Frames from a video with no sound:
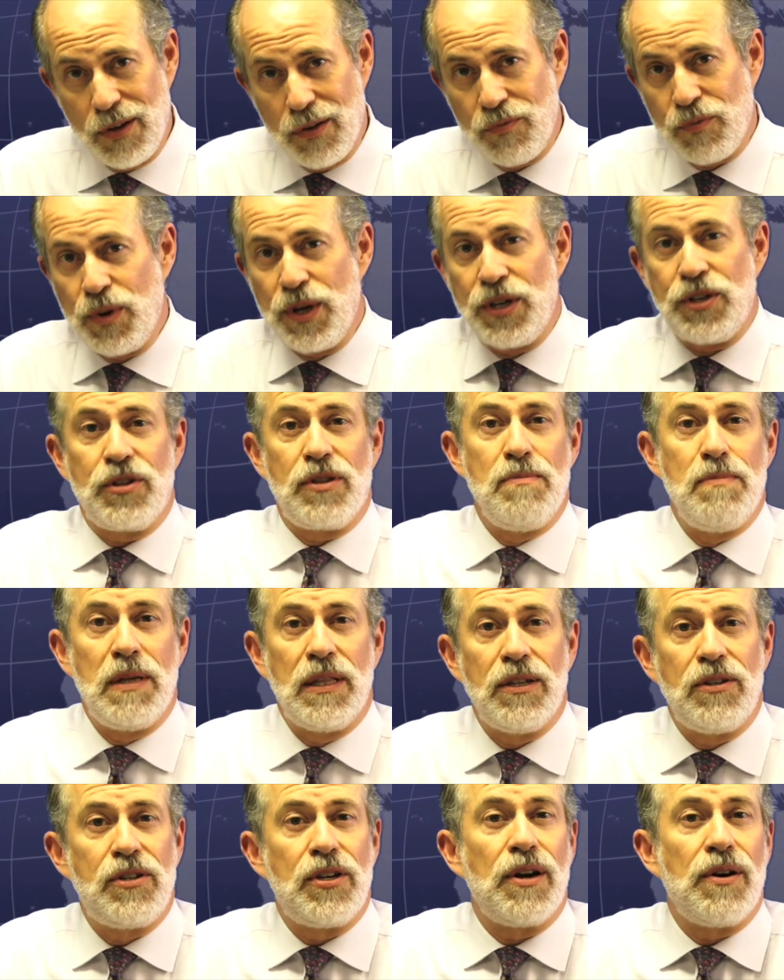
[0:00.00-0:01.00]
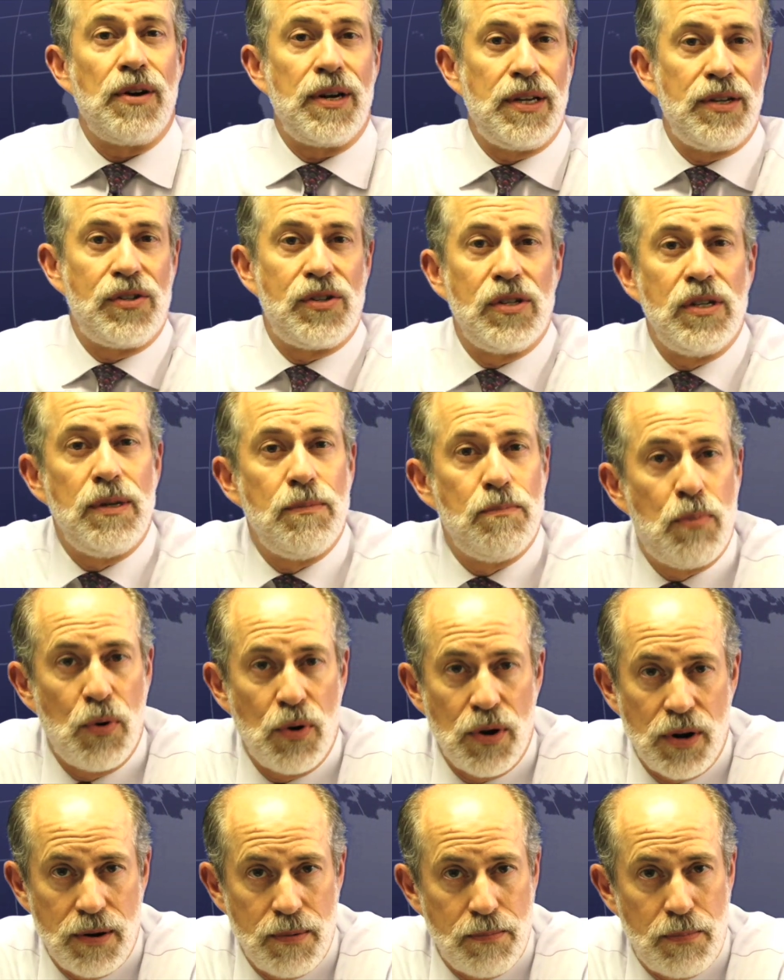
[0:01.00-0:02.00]
of which the military is an
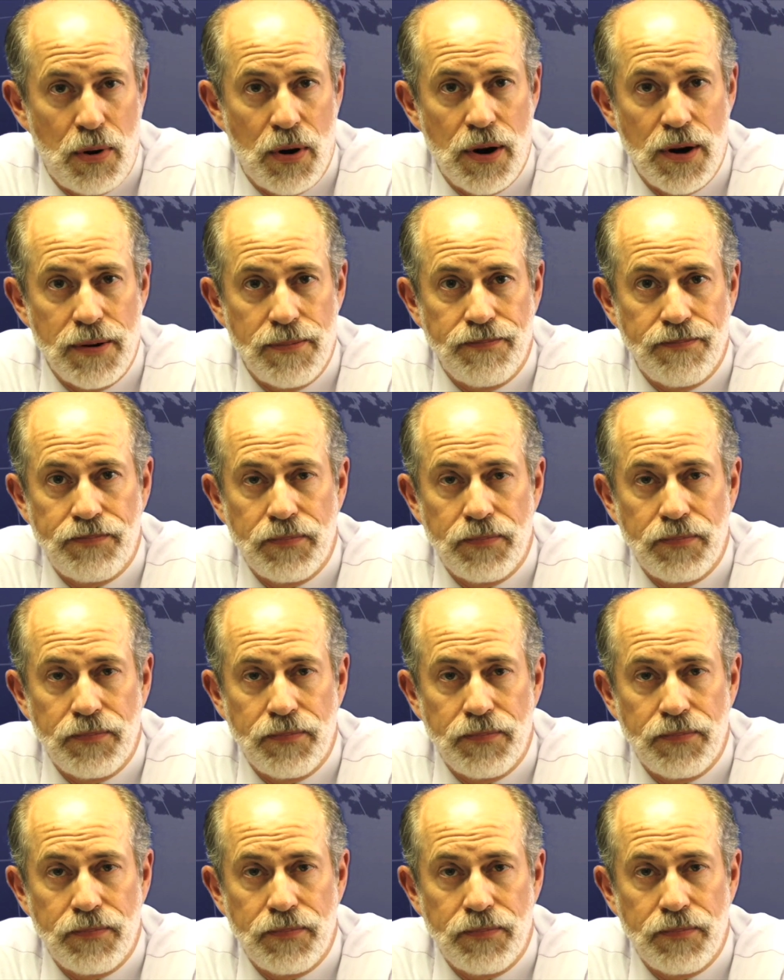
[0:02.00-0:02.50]
important part.